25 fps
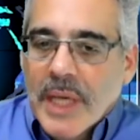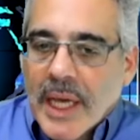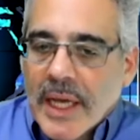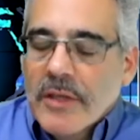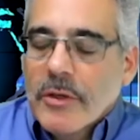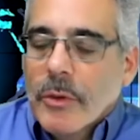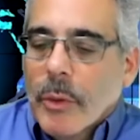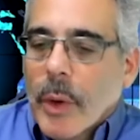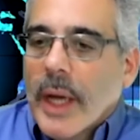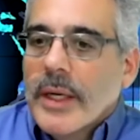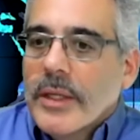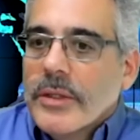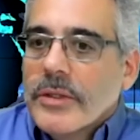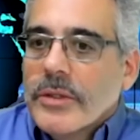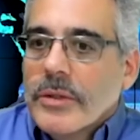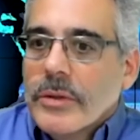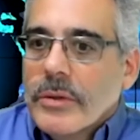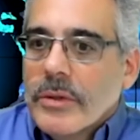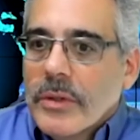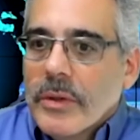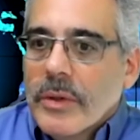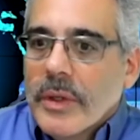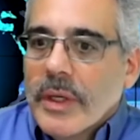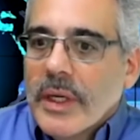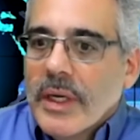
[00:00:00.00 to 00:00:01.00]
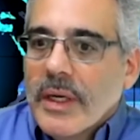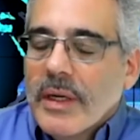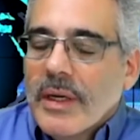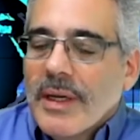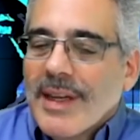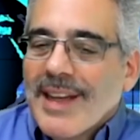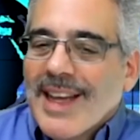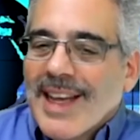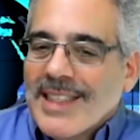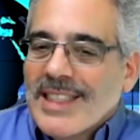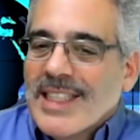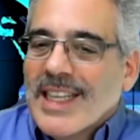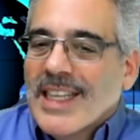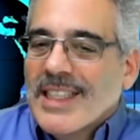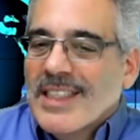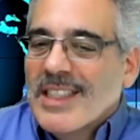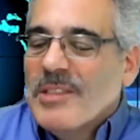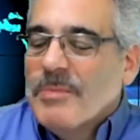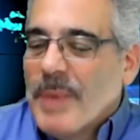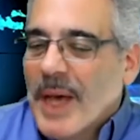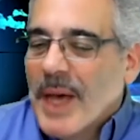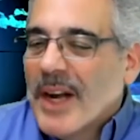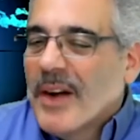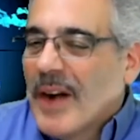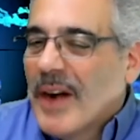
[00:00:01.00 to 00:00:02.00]
Andrew, why didn't you do it? It's because
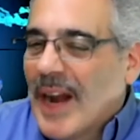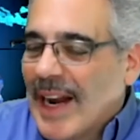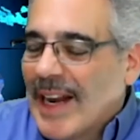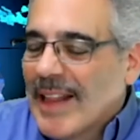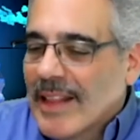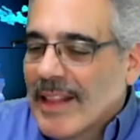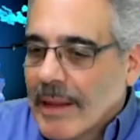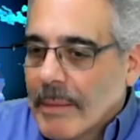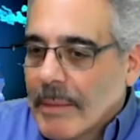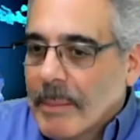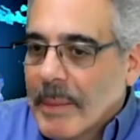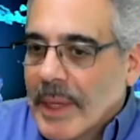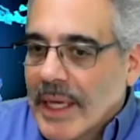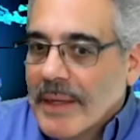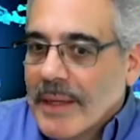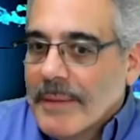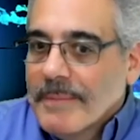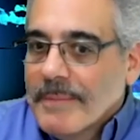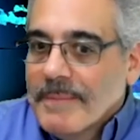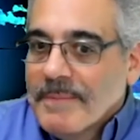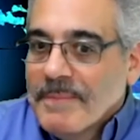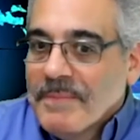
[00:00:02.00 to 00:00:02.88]
he's better at it than me.